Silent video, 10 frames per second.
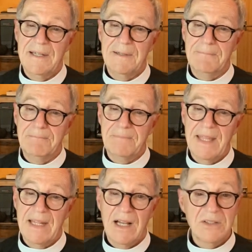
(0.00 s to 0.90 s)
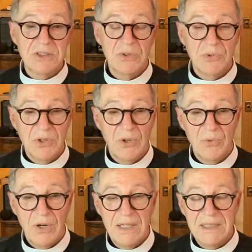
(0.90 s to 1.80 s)
Um, and I also,
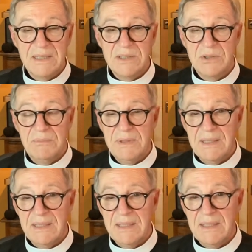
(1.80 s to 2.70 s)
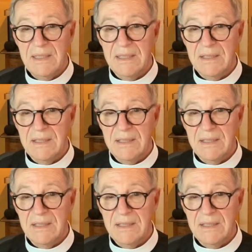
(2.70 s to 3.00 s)
though, want it to be